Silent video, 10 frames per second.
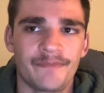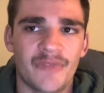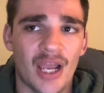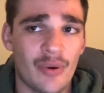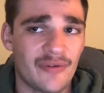
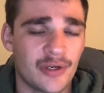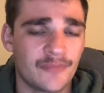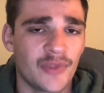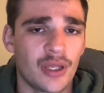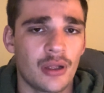However,
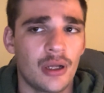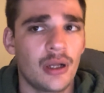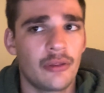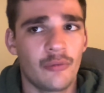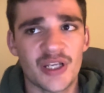
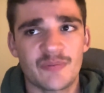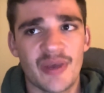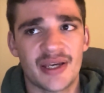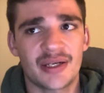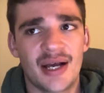the West
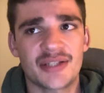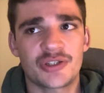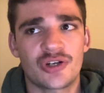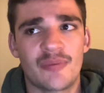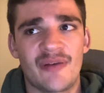Bank and Gaza
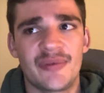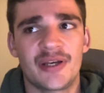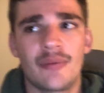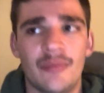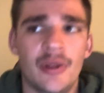Strip have
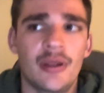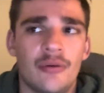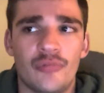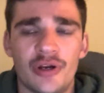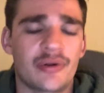become
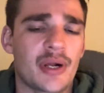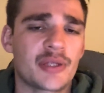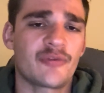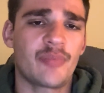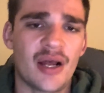breeding grounds
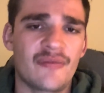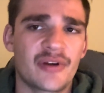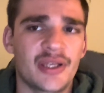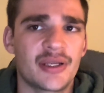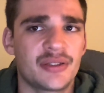for
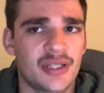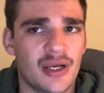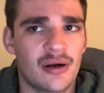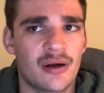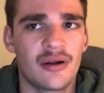poverty,
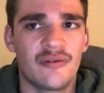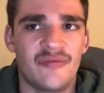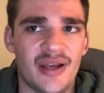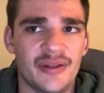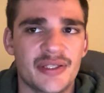terror,
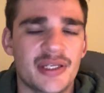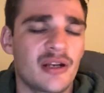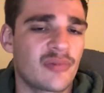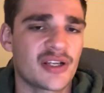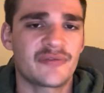violence, and
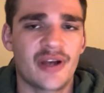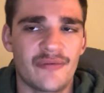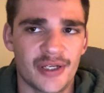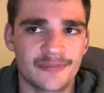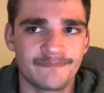oppressive
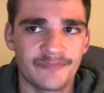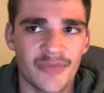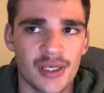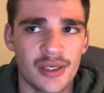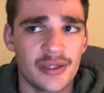governing.
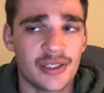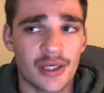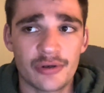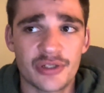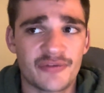The
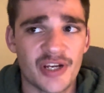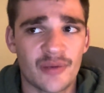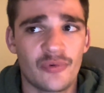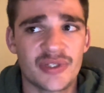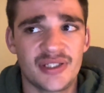hundreds of
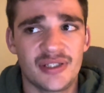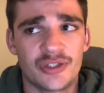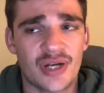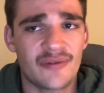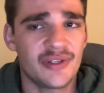checkpoints needed to
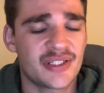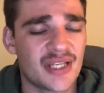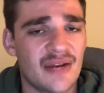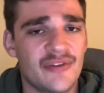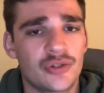travel
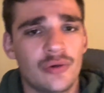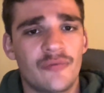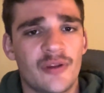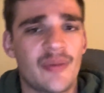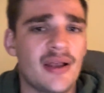inside of Israel
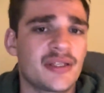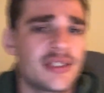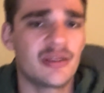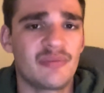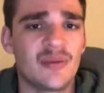for the
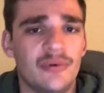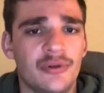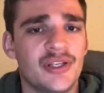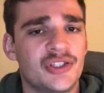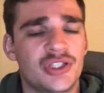Palestinian people
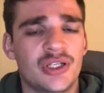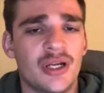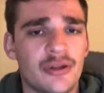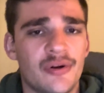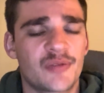is just
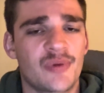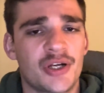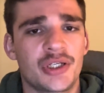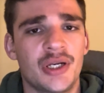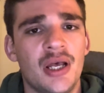another
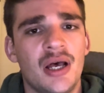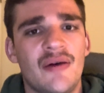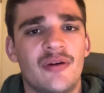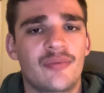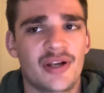expression of
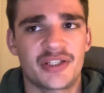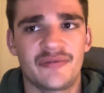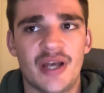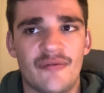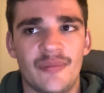an oppressive
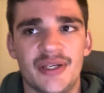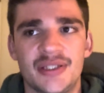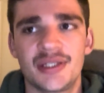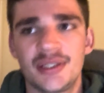government.